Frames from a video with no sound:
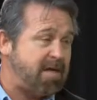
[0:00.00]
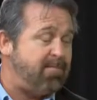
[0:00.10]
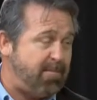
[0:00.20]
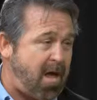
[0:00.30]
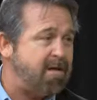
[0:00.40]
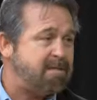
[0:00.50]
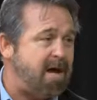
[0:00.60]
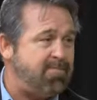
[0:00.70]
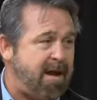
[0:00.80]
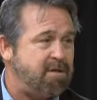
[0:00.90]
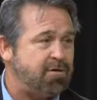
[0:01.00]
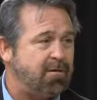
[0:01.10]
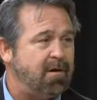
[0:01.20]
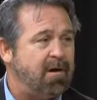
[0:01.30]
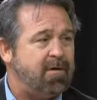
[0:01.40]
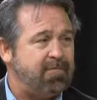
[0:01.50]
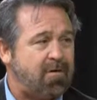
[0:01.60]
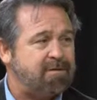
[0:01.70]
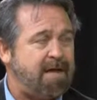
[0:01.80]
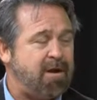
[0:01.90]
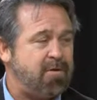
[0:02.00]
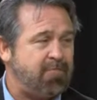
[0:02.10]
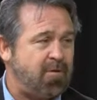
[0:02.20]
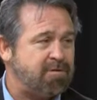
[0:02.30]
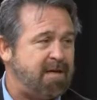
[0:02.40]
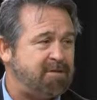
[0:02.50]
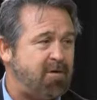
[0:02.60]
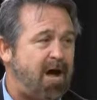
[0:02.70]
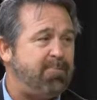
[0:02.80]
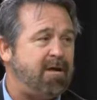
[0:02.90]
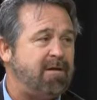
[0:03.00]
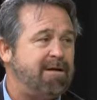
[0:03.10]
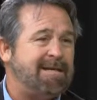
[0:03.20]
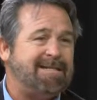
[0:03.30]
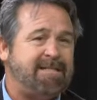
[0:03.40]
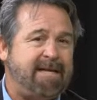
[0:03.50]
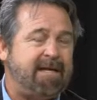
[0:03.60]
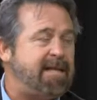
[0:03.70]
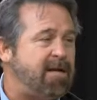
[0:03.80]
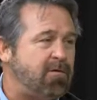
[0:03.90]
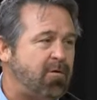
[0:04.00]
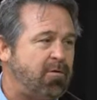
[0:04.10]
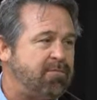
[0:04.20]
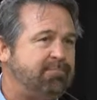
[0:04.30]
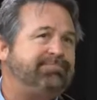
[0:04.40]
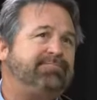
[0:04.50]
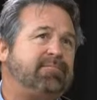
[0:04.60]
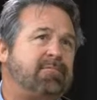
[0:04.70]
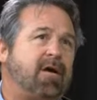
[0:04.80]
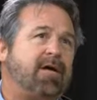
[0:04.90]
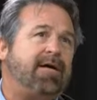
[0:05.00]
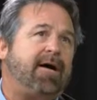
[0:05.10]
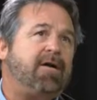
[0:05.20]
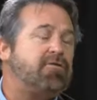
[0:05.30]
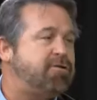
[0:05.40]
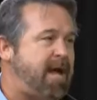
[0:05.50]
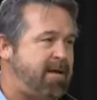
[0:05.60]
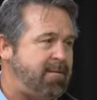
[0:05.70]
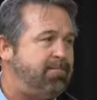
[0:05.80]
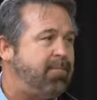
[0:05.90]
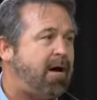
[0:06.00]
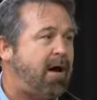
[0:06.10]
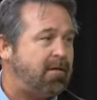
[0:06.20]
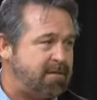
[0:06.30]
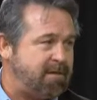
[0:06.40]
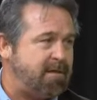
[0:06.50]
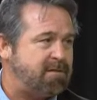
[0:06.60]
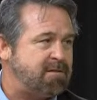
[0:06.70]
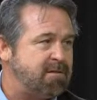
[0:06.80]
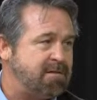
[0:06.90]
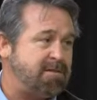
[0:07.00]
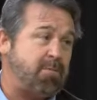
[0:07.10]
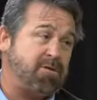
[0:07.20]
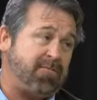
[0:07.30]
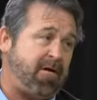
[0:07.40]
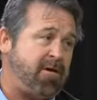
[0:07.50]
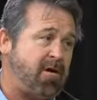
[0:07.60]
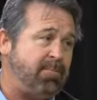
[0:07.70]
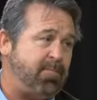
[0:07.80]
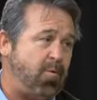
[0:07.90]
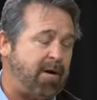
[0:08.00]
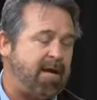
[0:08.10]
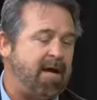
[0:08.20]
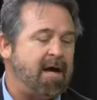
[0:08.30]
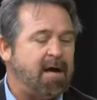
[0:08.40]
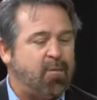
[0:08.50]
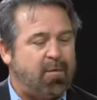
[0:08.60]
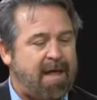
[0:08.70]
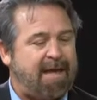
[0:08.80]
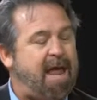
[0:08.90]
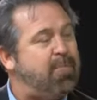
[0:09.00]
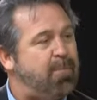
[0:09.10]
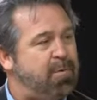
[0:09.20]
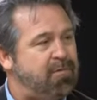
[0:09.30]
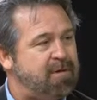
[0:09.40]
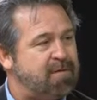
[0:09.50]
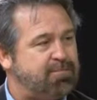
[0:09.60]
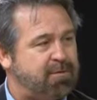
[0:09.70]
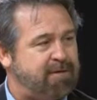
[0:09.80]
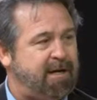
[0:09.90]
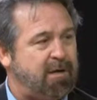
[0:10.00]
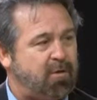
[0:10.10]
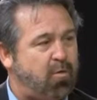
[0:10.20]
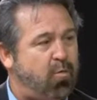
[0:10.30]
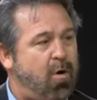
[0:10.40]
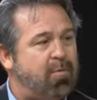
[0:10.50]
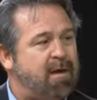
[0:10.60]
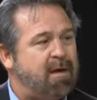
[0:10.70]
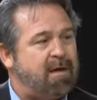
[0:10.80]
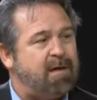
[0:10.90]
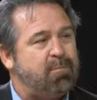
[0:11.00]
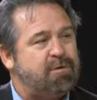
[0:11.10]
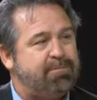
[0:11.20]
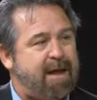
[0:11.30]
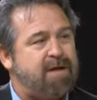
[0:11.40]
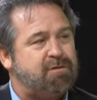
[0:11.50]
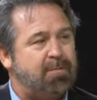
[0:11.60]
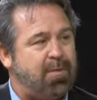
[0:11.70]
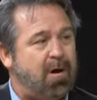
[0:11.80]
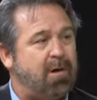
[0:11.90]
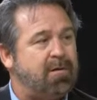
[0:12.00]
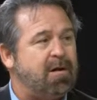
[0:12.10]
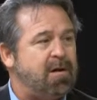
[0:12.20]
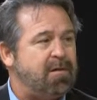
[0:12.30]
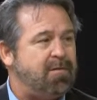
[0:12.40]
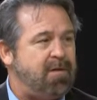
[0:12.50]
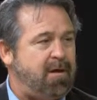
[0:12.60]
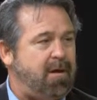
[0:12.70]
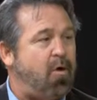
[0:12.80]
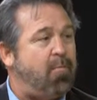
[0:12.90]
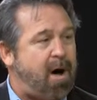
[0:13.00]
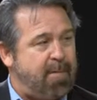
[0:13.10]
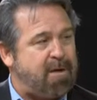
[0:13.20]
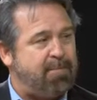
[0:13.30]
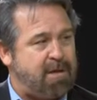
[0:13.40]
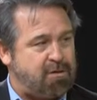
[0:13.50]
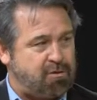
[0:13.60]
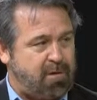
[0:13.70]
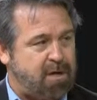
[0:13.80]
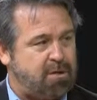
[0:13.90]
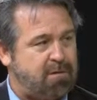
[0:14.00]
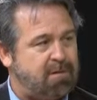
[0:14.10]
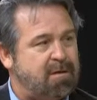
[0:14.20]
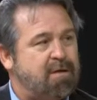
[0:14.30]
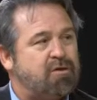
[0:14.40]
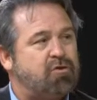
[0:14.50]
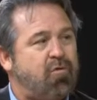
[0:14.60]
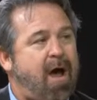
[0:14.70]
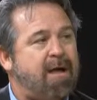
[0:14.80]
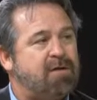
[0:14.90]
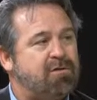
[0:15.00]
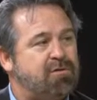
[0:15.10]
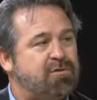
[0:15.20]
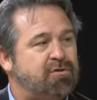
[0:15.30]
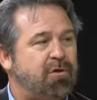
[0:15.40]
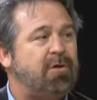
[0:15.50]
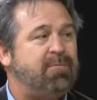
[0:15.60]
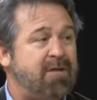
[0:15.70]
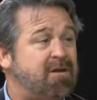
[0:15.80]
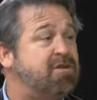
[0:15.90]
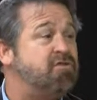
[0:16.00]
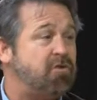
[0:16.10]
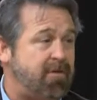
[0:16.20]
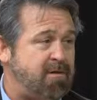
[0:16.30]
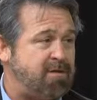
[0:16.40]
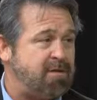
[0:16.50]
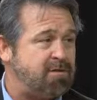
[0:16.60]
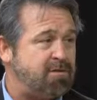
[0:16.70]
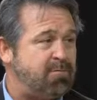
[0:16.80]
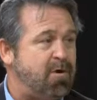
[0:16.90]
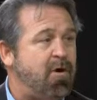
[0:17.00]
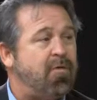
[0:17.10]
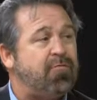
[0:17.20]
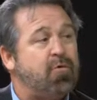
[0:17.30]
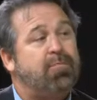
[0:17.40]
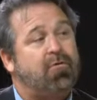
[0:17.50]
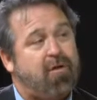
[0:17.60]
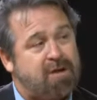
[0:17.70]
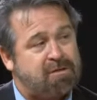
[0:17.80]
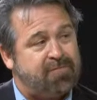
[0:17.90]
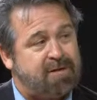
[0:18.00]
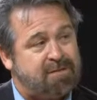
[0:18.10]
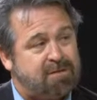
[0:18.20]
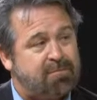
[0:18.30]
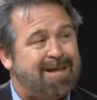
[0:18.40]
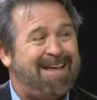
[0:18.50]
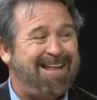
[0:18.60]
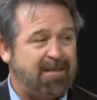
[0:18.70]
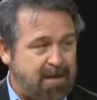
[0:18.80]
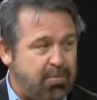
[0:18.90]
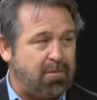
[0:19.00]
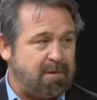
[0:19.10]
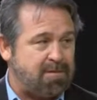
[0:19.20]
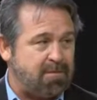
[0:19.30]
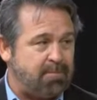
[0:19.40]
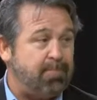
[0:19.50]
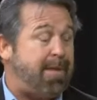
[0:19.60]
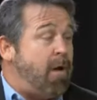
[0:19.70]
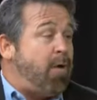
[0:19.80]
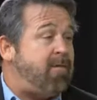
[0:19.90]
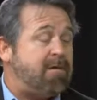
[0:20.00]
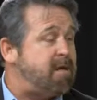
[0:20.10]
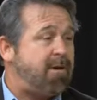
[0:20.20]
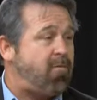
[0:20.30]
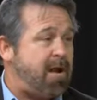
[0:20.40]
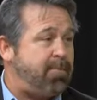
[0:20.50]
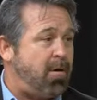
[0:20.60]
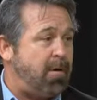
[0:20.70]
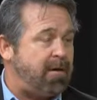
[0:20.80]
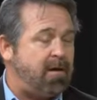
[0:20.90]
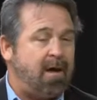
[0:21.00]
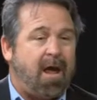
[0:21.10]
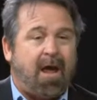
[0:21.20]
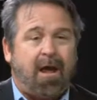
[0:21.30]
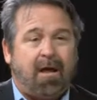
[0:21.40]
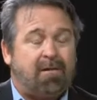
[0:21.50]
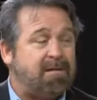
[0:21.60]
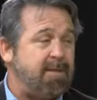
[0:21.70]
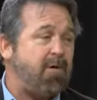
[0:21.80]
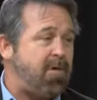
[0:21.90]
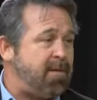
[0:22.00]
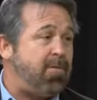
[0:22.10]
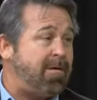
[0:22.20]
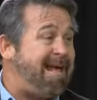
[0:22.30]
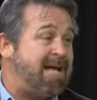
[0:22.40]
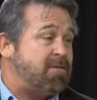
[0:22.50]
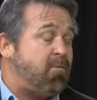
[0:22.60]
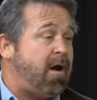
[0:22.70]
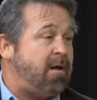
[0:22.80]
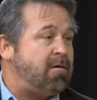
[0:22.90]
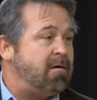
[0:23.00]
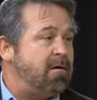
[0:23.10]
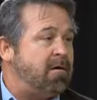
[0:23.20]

I'm a poli-sci major, Florida State University, so I've been dealing or understanding politics since I was a very young boy. When I came up with this particular quote, it was based upon the Obama administration trying to circumvent conservatism through progressivism and liberalism by way of the Democratic Party. And the Democratic Party has it right.